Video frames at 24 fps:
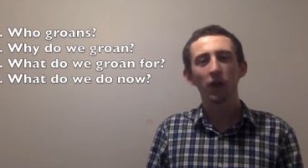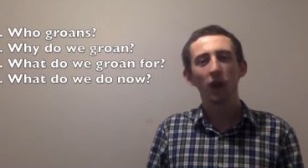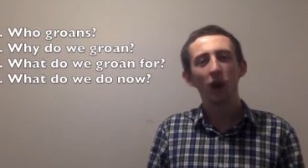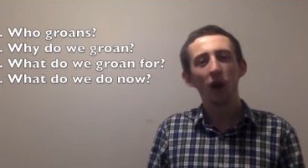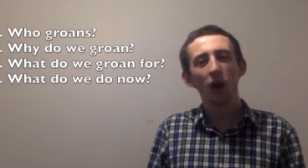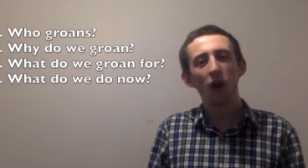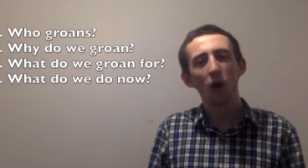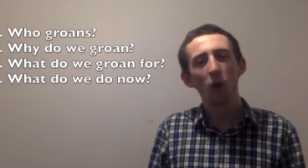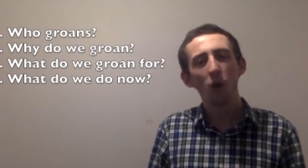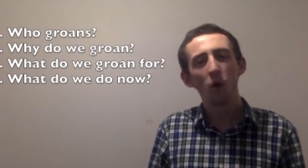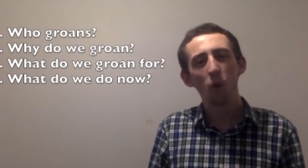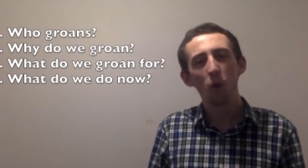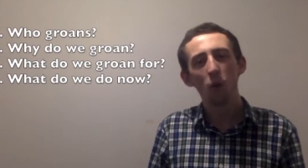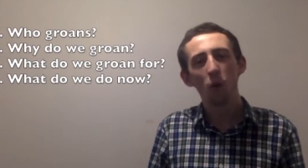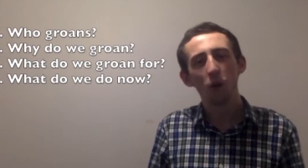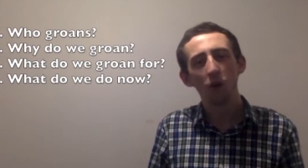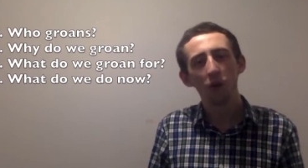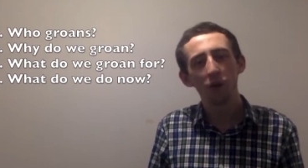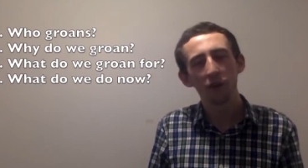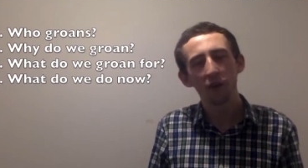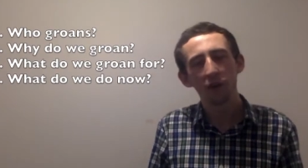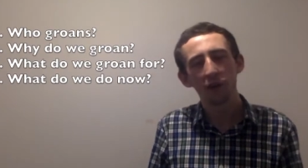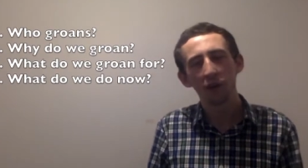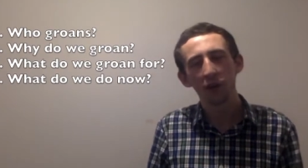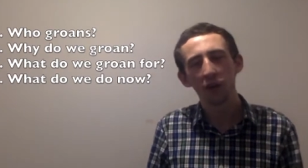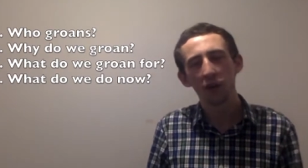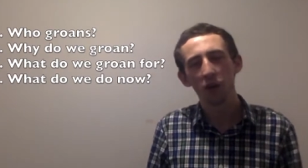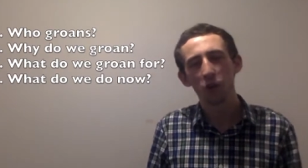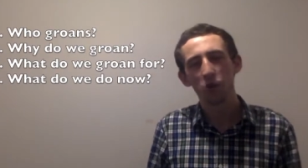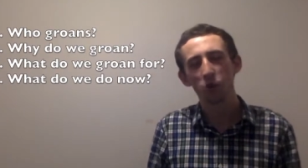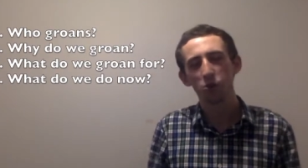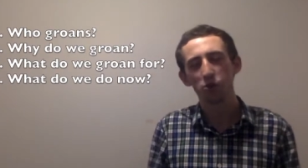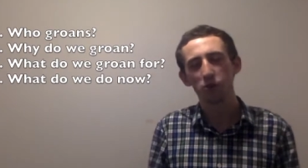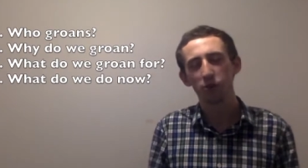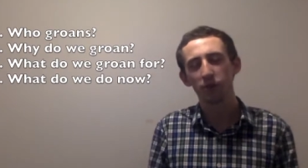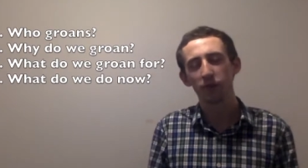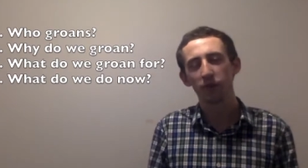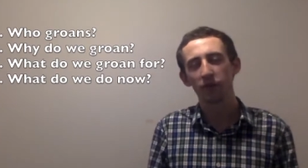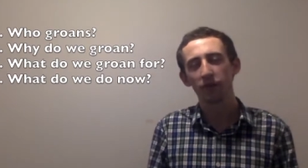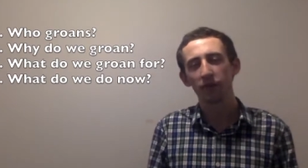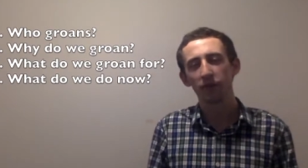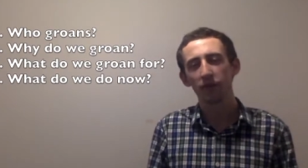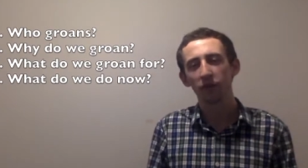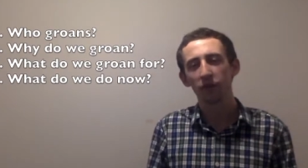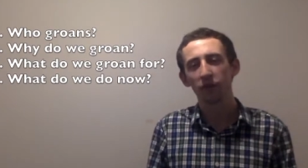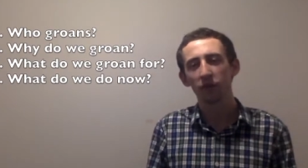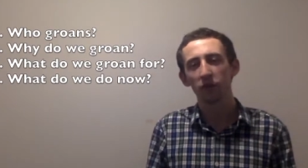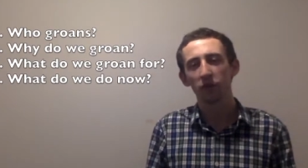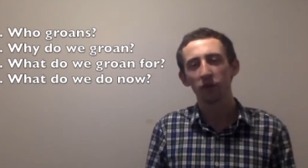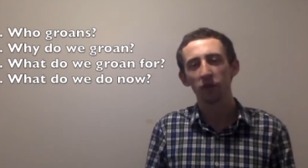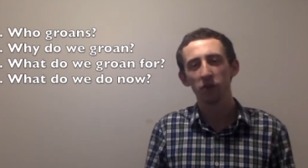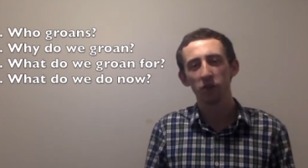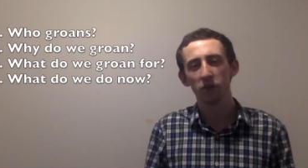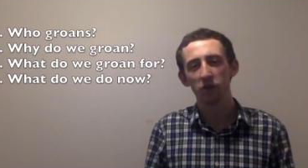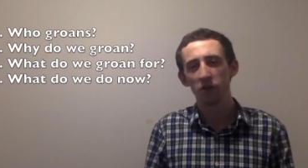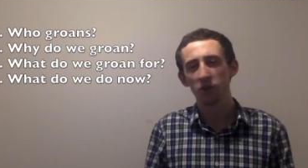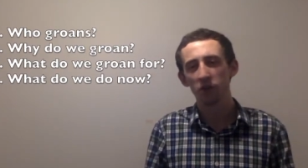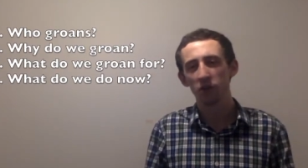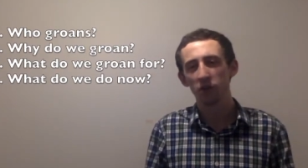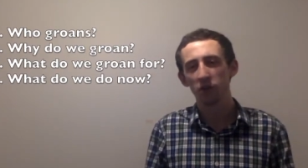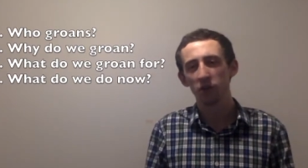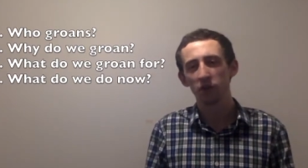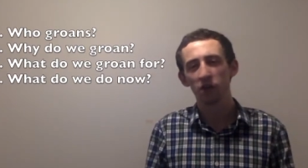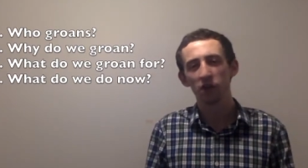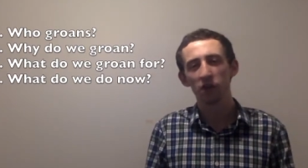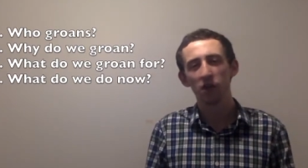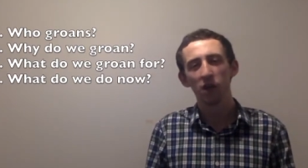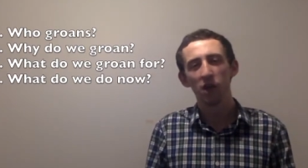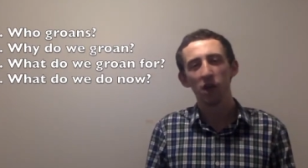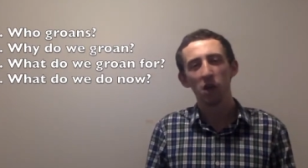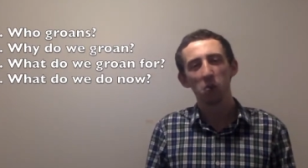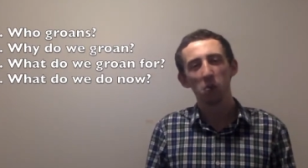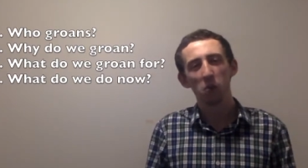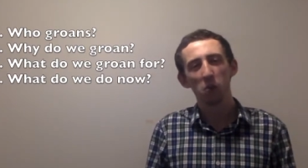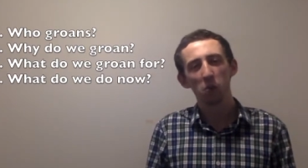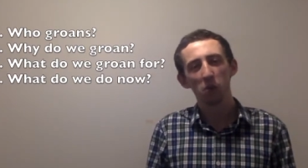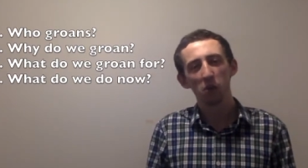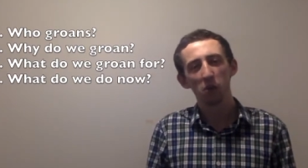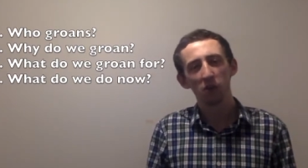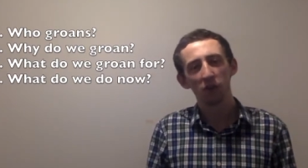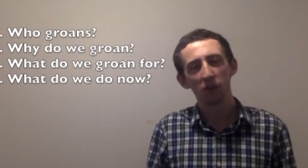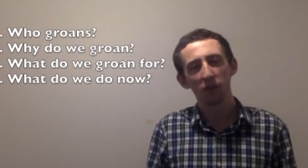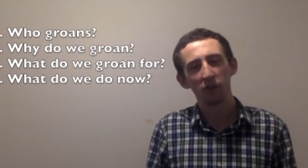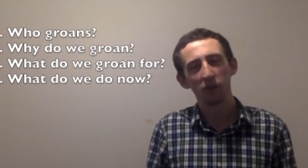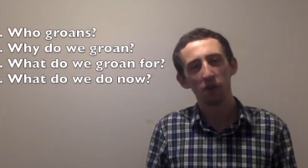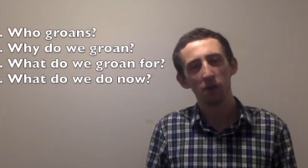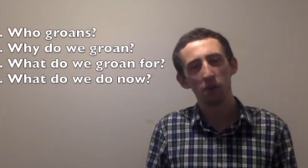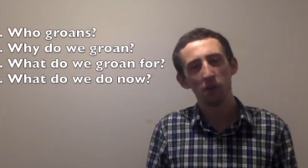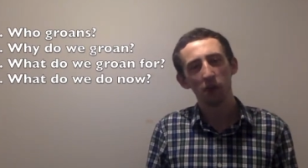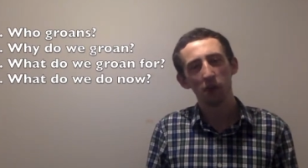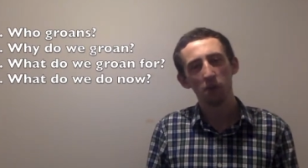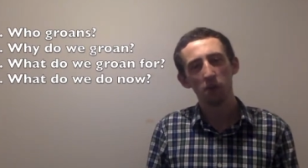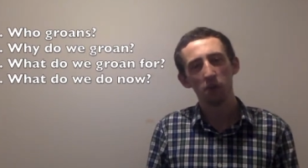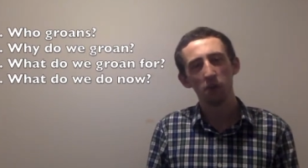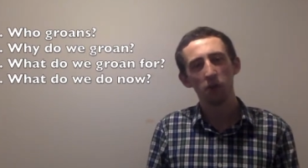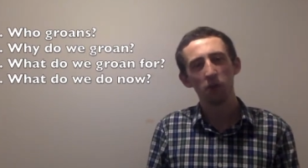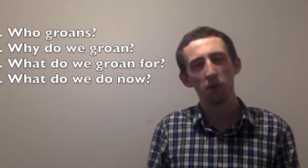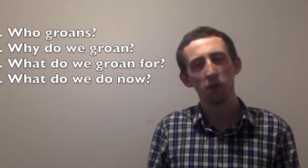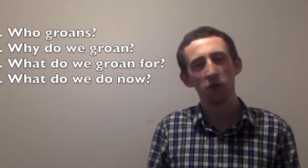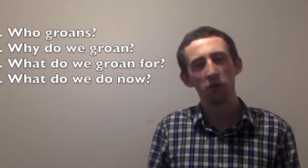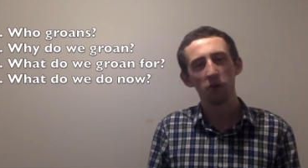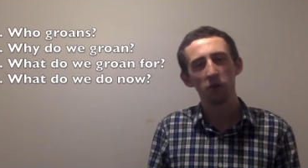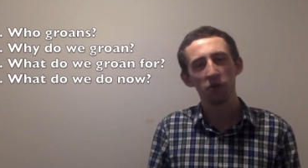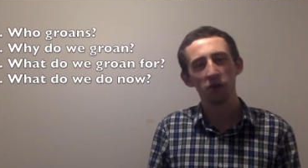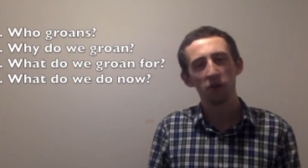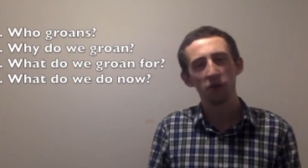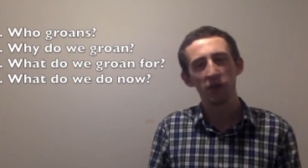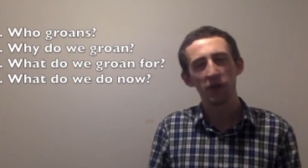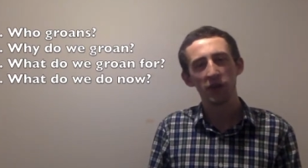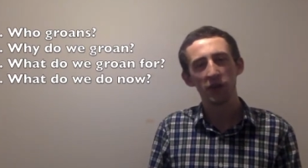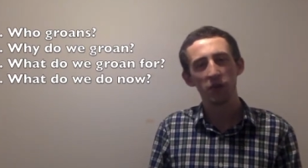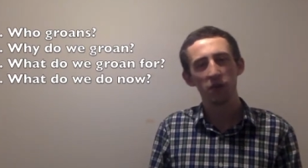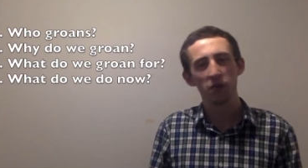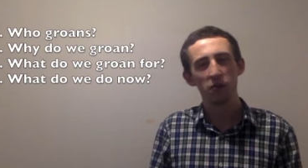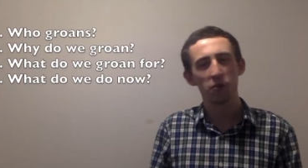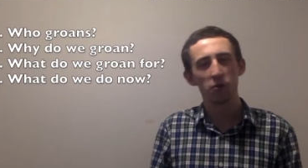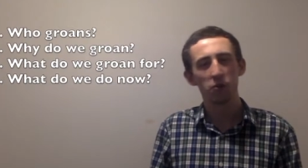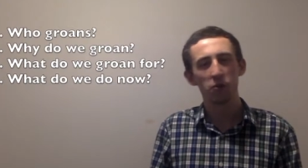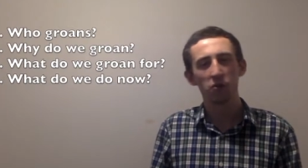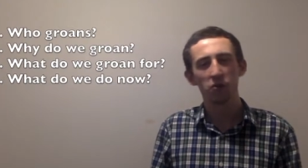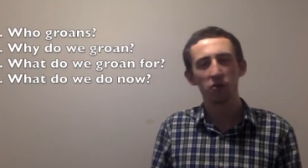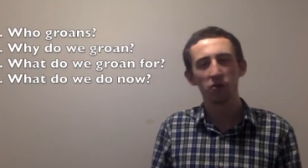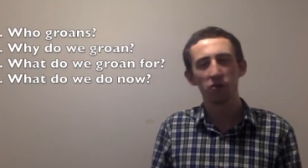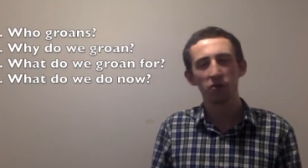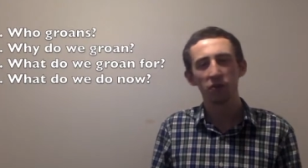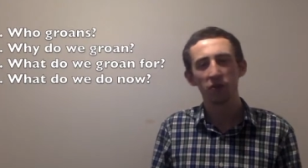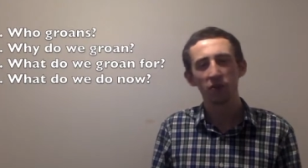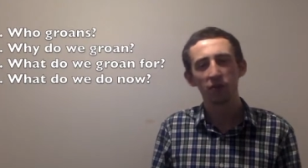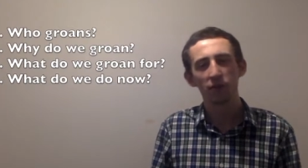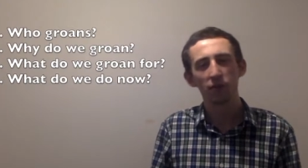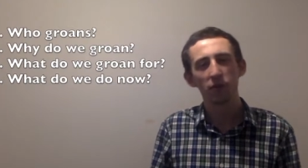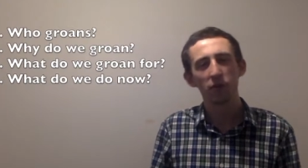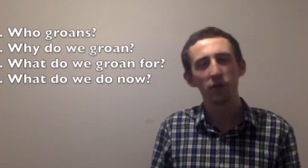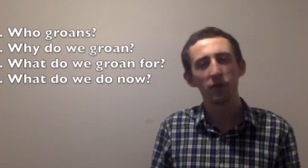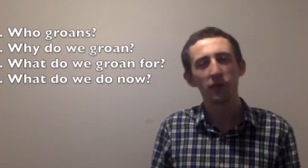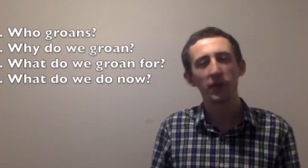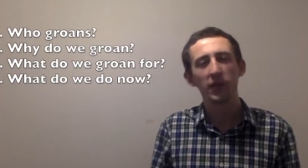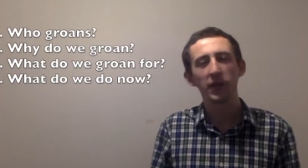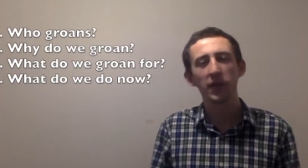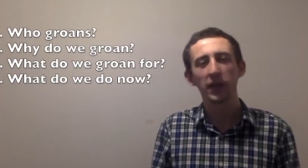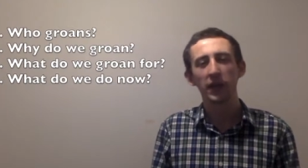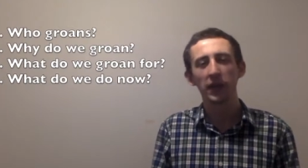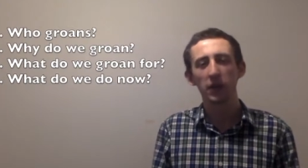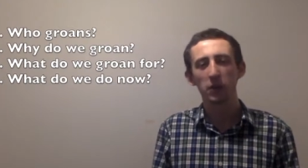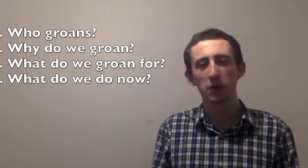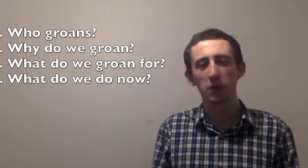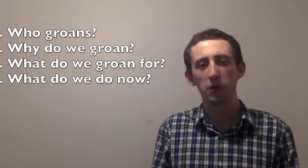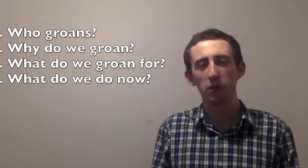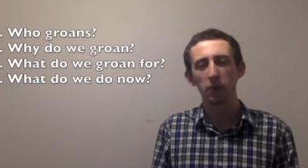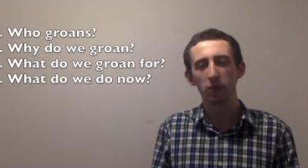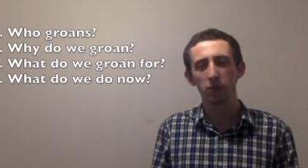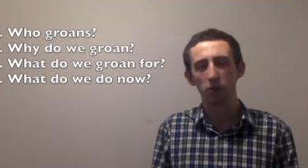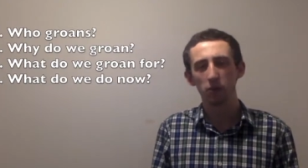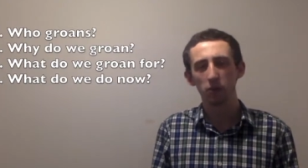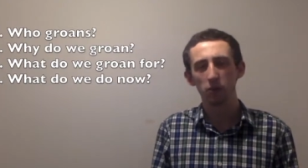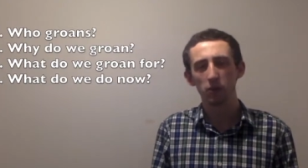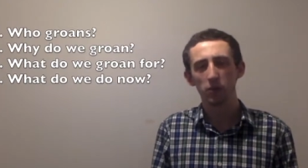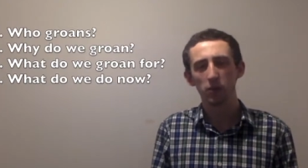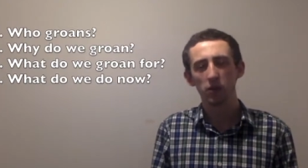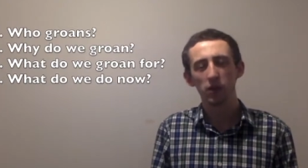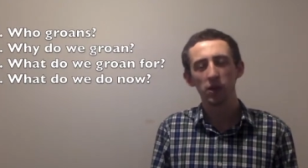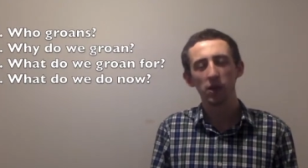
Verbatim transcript: Oh, what an encouragement it is to the church when we see a member persevering through the suffering they are going through